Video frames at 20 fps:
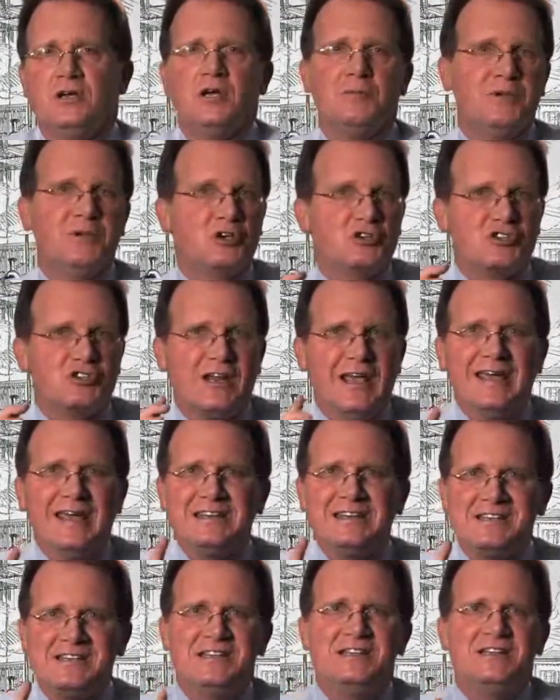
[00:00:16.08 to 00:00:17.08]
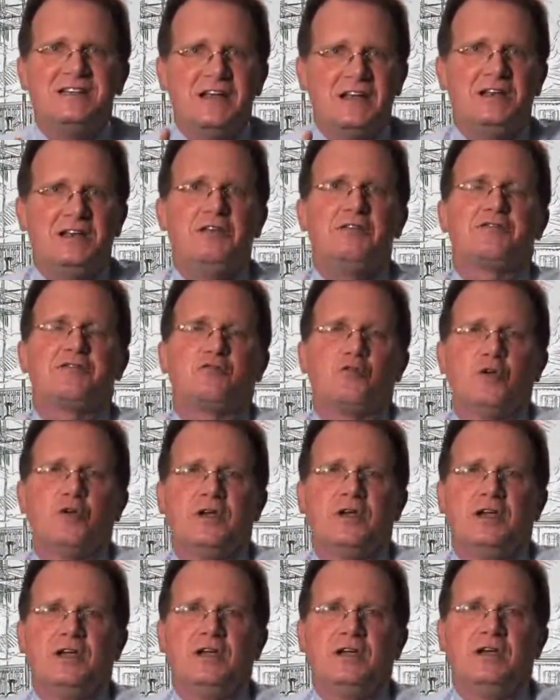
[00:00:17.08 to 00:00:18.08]
because in
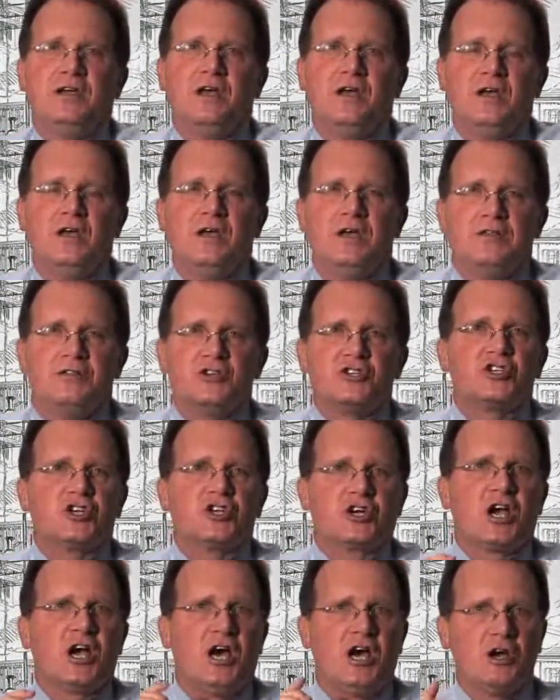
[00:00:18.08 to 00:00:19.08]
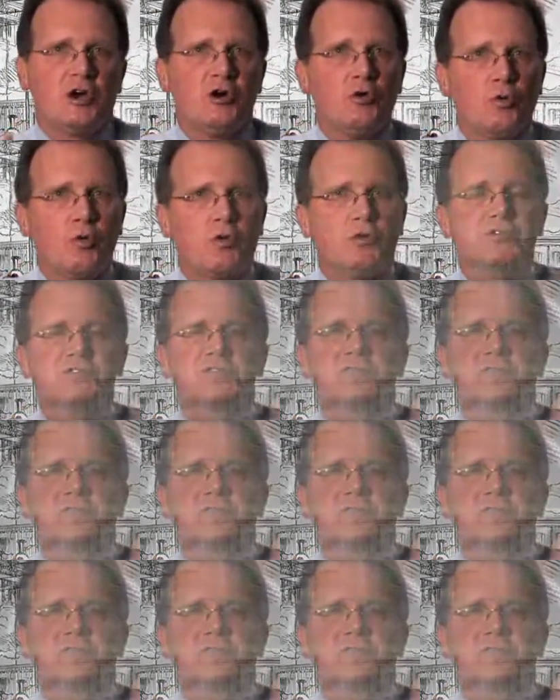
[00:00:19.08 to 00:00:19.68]
1893, the Chicago World's